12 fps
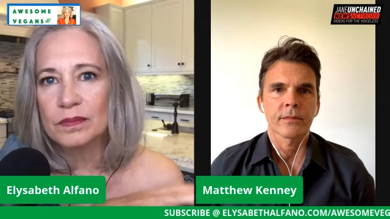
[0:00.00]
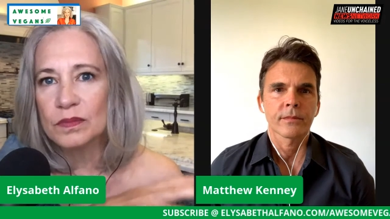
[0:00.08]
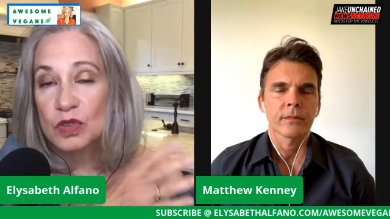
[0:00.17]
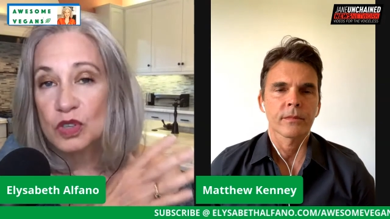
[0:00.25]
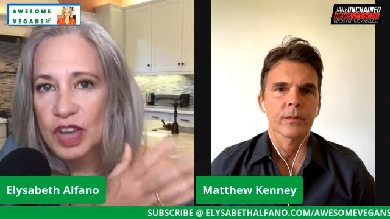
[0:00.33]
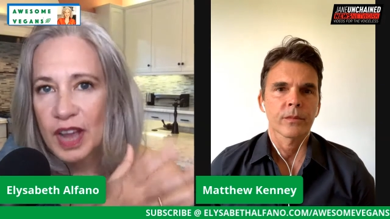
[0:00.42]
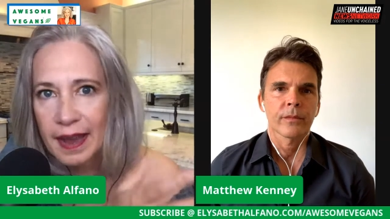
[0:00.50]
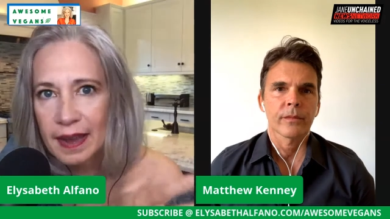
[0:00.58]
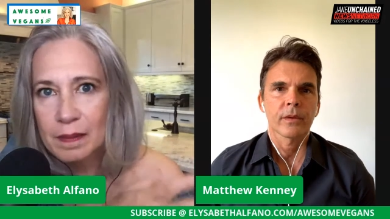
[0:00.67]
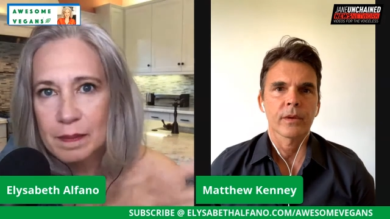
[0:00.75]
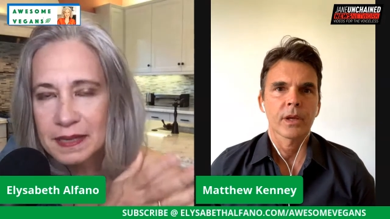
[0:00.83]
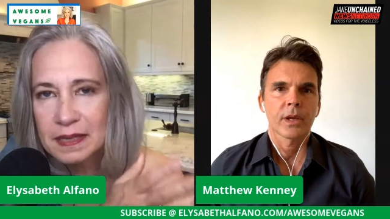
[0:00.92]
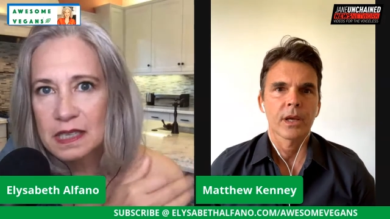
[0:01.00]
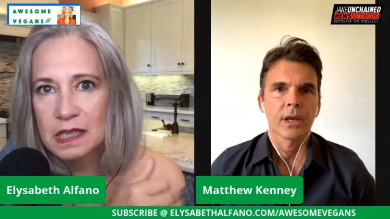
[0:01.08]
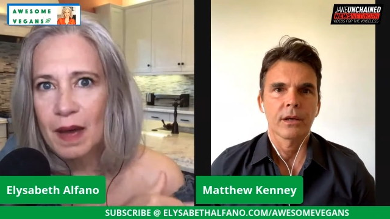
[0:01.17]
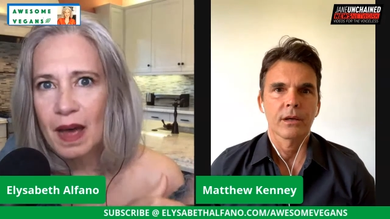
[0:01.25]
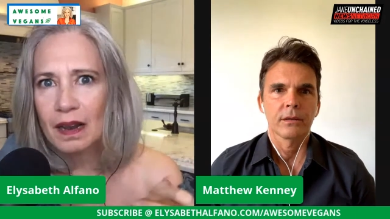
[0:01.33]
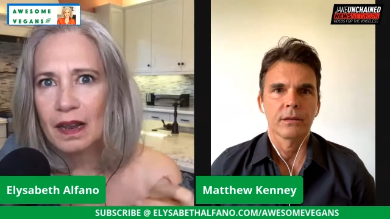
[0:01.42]
Speaker 1: chain business
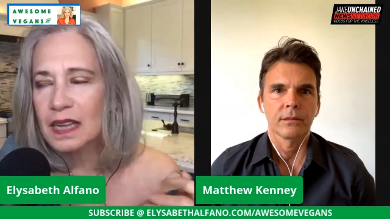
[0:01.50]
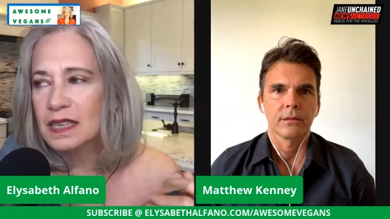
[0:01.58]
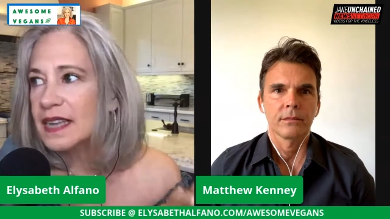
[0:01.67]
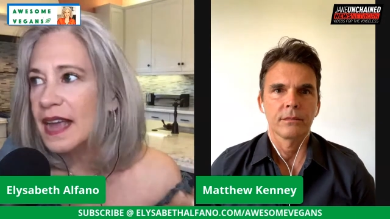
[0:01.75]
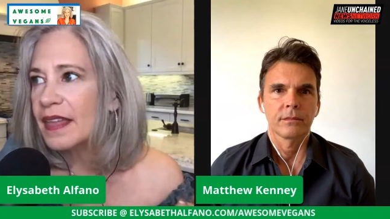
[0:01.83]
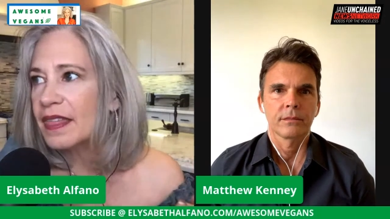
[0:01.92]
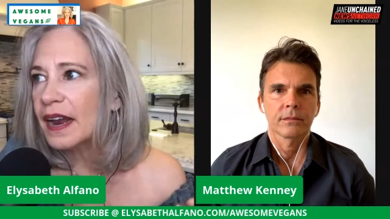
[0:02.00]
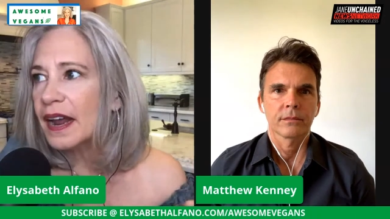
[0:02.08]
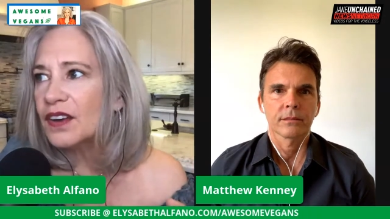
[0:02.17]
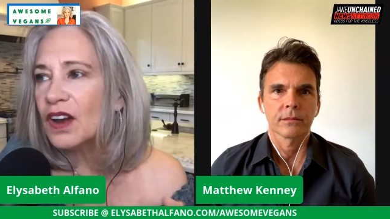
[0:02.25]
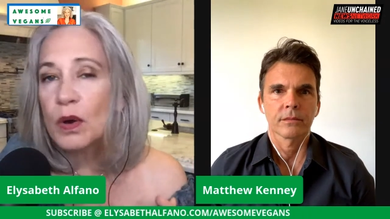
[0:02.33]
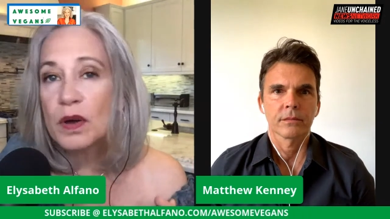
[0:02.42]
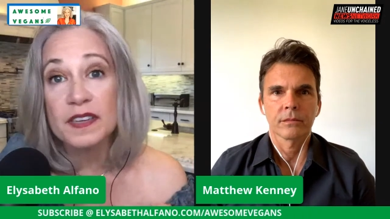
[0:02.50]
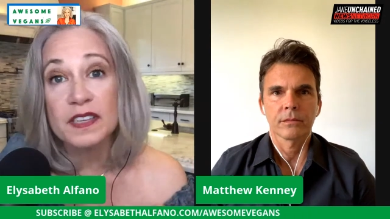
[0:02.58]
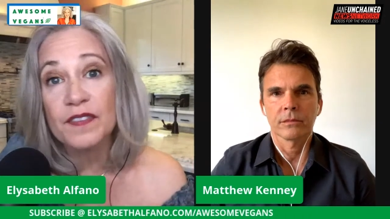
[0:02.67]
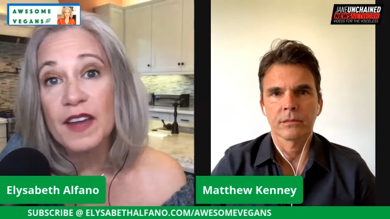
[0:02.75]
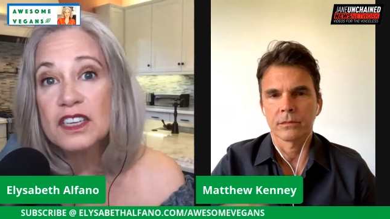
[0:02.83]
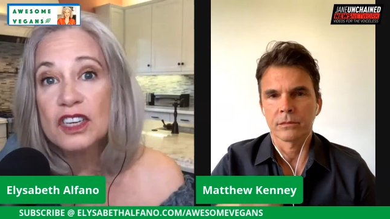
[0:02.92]
model I'll say that I know of is
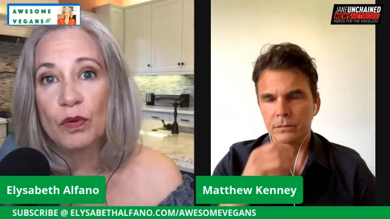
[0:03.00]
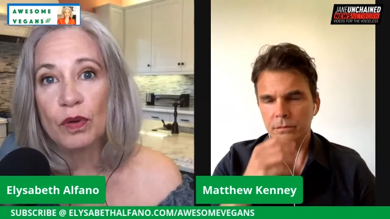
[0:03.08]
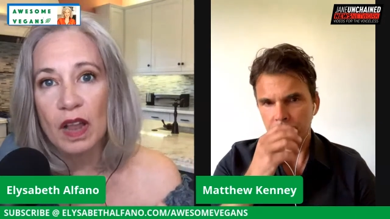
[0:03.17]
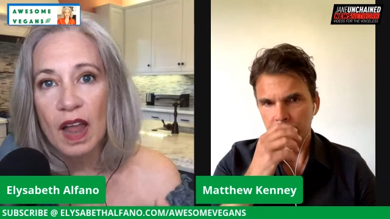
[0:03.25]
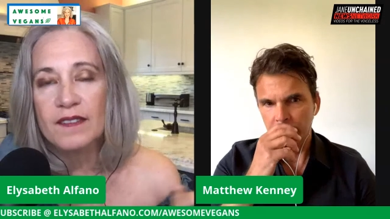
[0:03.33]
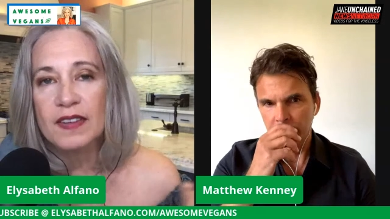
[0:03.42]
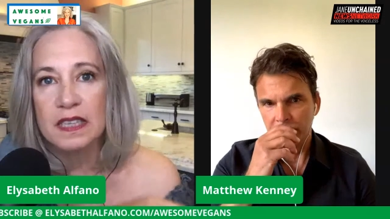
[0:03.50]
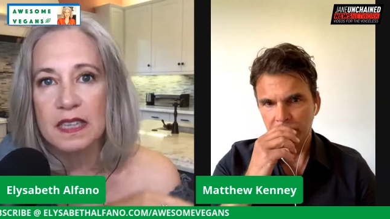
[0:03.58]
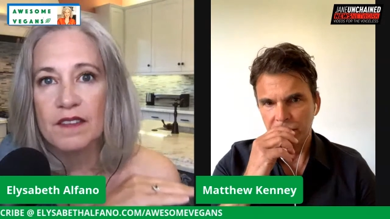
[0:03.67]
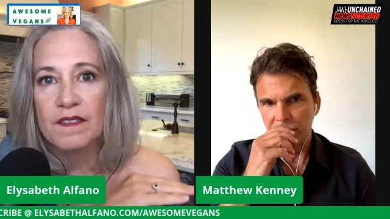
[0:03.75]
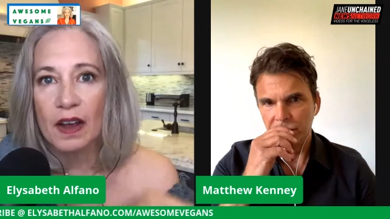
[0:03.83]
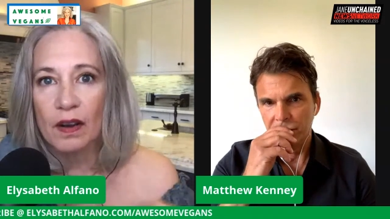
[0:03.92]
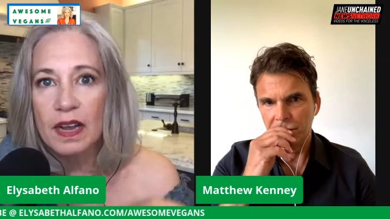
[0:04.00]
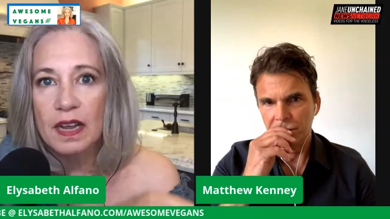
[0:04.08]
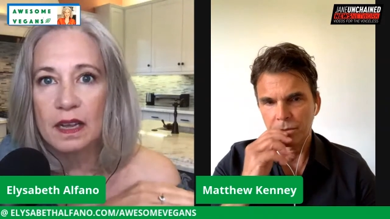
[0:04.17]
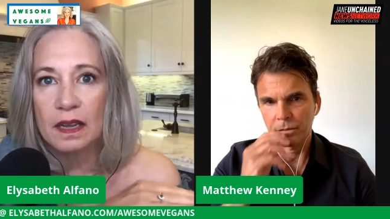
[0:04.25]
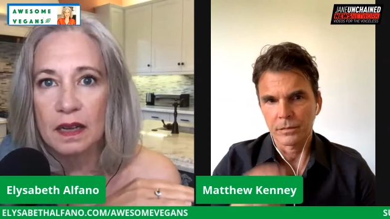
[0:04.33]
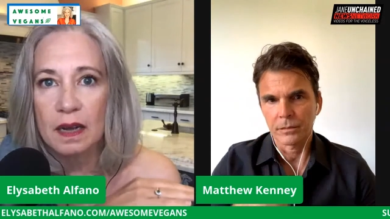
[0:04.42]
Veggie Grill, obviously a very
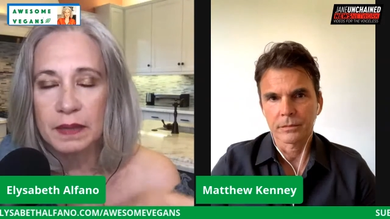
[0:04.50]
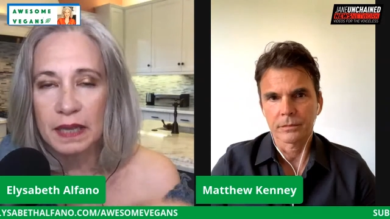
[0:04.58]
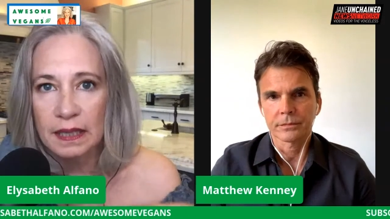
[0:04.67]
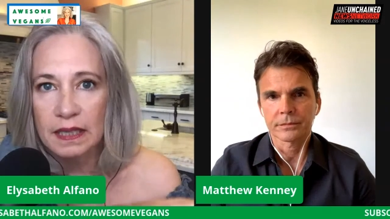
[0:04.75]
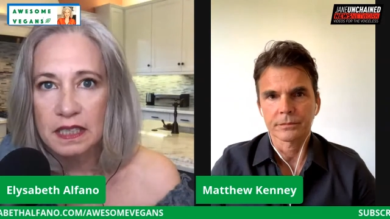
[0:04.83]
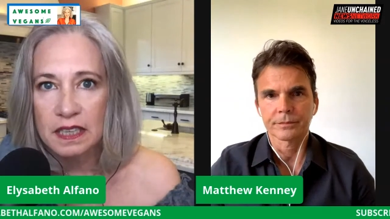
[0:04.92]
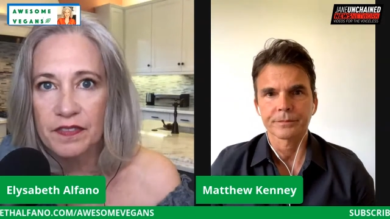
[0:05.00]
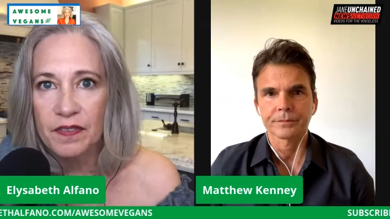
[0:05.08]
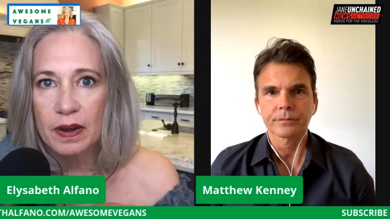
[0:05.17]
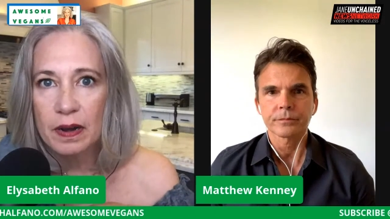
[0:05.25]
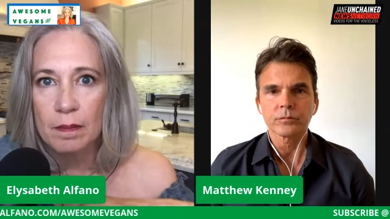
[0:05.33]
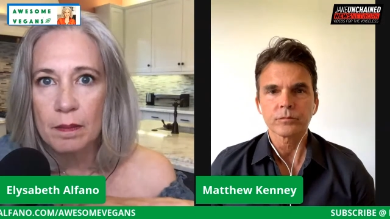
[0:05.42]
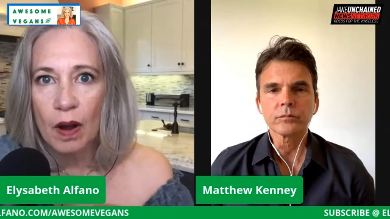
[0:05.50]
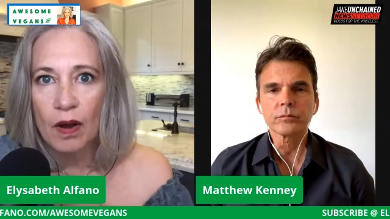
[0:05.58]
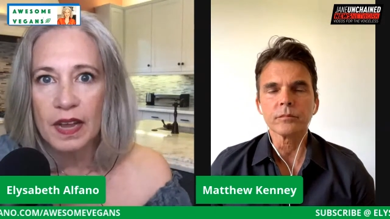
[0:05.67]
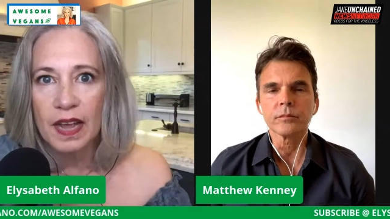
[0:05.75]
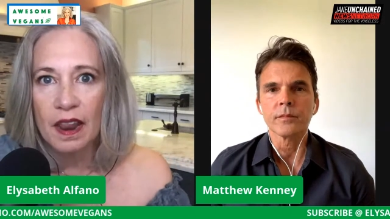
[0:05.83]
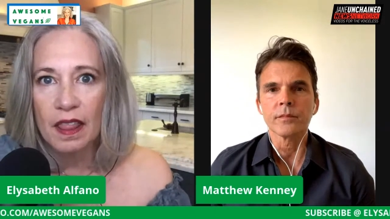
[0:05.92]
completely different
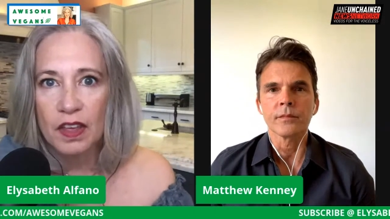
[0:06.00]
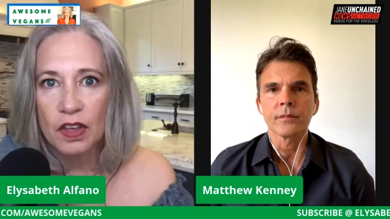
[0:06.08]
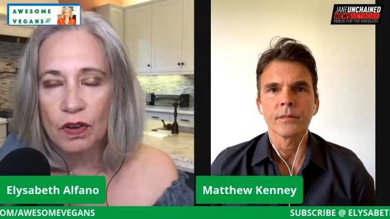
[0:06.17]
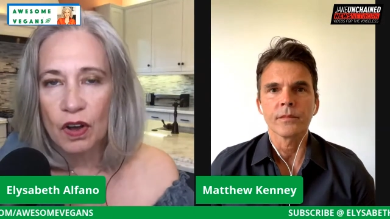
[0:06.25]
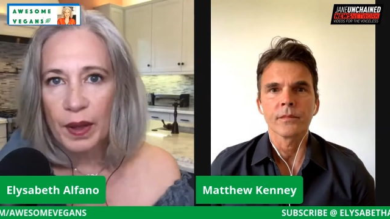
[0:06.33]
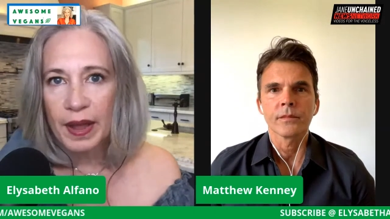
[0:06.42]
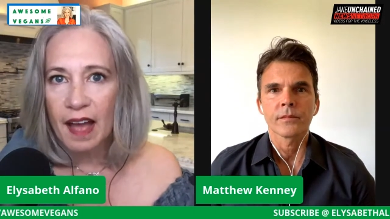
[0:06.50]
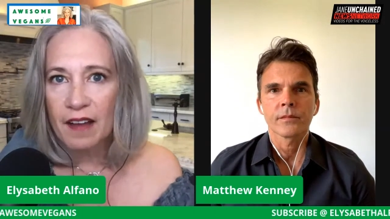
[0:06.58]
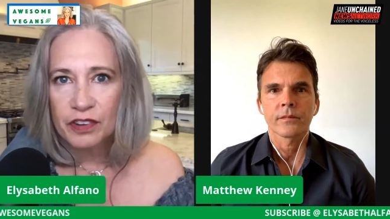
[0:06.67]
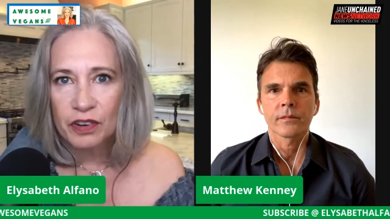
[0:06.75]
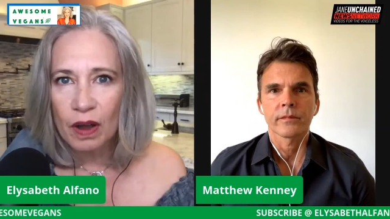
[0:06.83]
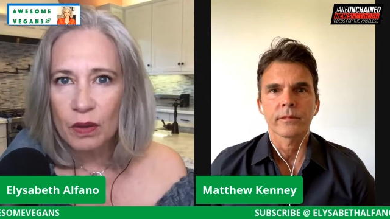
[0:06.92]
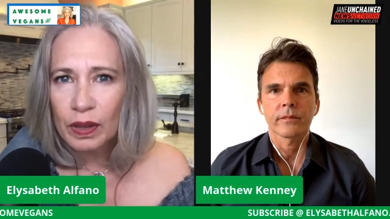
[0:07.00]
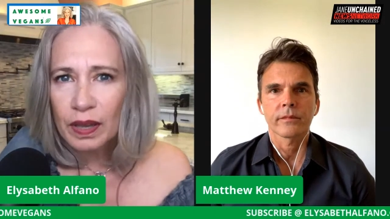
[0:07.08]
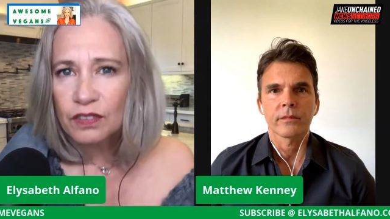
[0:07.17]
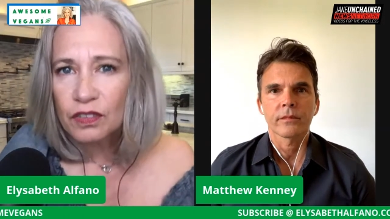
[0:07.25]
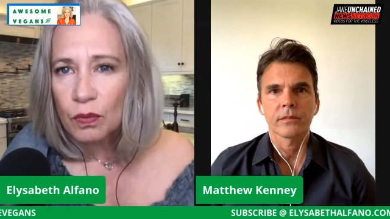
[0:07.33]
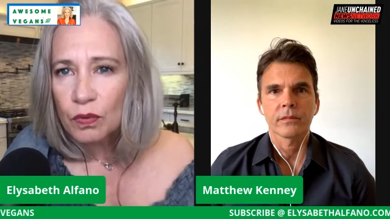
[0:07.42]
market that you're going after. I really
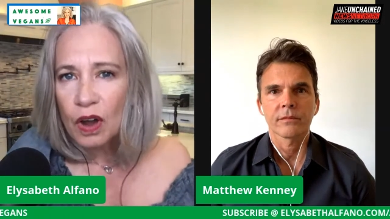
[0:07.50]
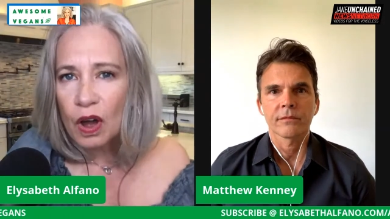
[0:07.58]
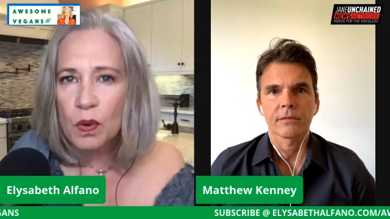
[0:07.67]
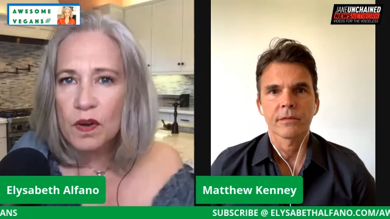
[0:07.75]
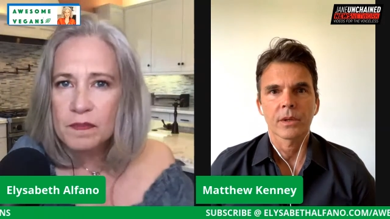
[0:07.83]
don't know of